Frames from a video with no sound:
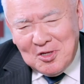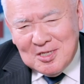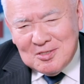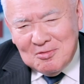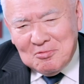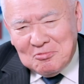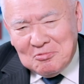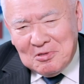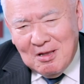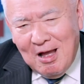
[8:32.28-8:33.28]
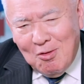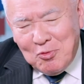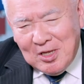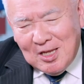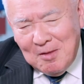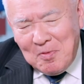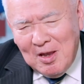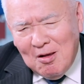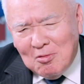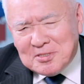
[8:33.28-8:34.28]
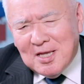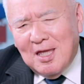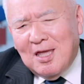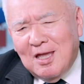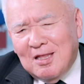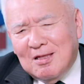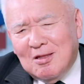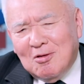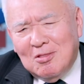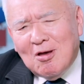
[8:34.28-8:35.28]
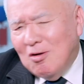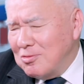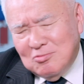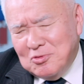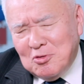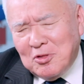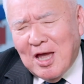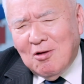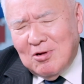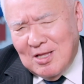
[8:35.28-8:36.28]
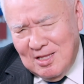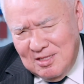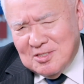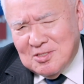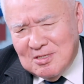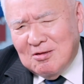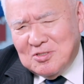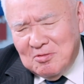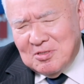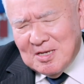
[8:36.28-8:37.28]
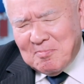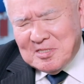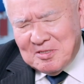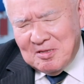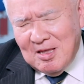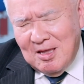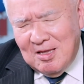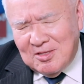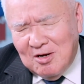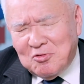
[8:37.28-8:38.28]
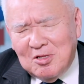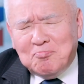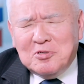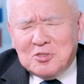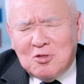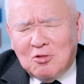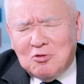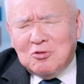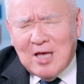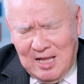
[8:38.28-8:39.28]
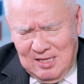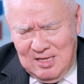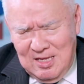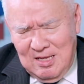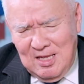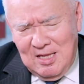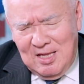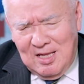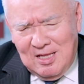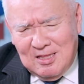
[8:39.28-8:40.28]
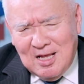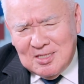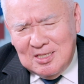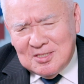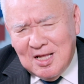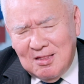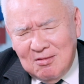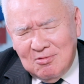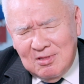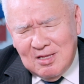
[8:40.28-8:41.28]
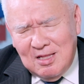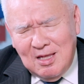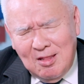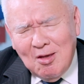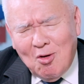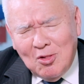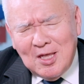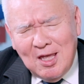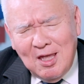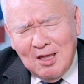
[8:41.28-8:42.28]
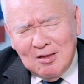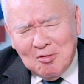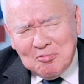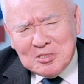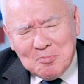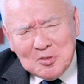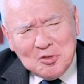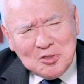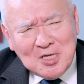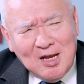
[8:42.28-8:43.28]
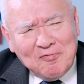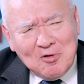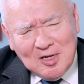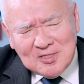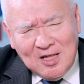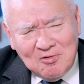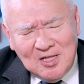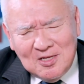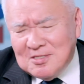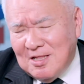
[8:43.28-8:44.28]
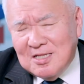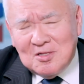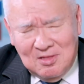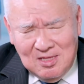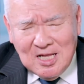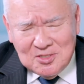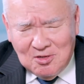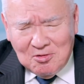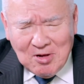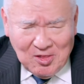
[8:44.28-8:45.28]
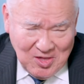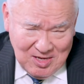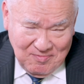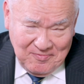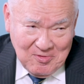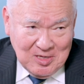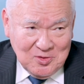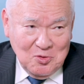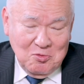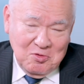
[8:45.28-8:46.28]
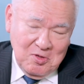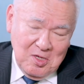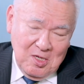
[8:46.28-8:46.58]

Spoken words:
years, are we keeping on saying, no, we don't agree that this is our Japanese territory, please don't do that? Is that the only response to China for next 100 years? That's not the right thing for us to do.